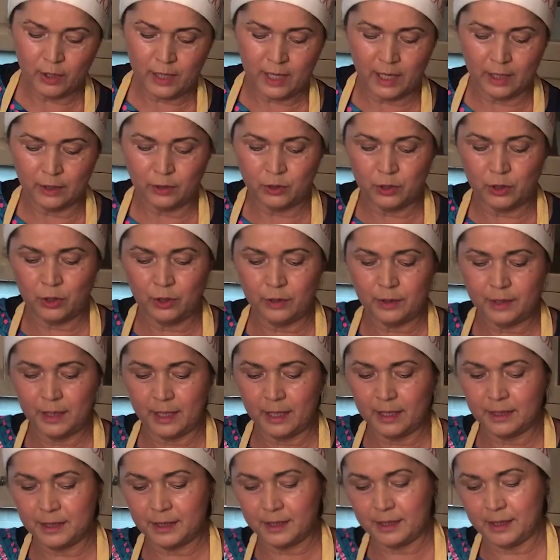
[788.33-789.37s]
can do
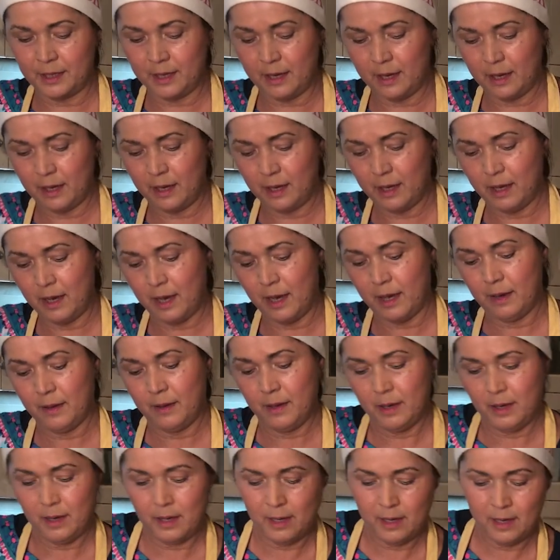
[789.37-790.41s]

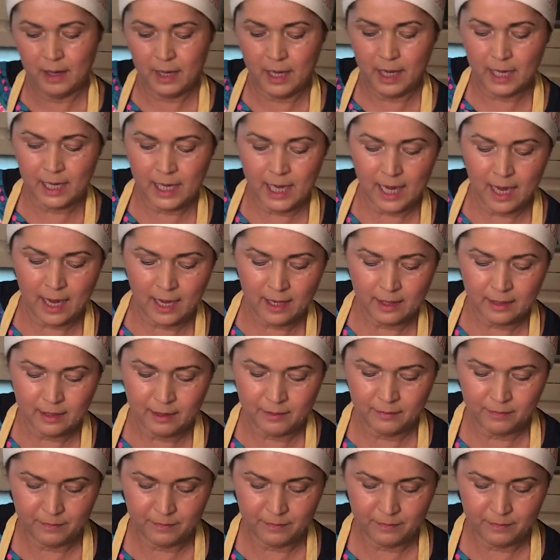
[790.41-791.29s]
this again